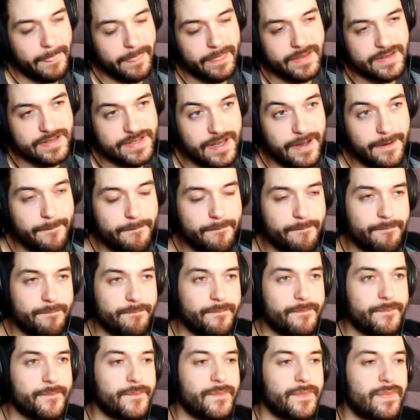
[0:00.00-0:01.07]
So
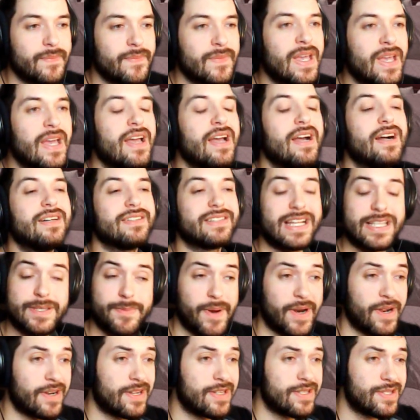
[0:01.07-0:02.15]
that's
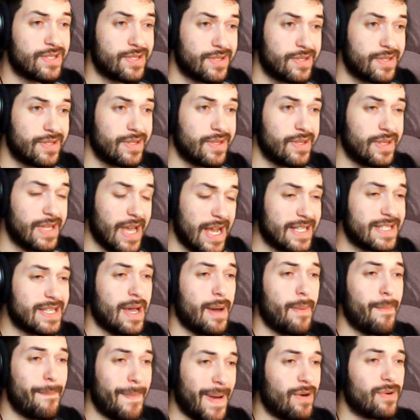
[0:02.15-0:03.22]

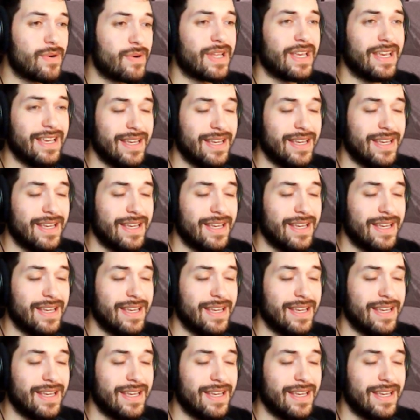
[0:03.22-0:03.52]
about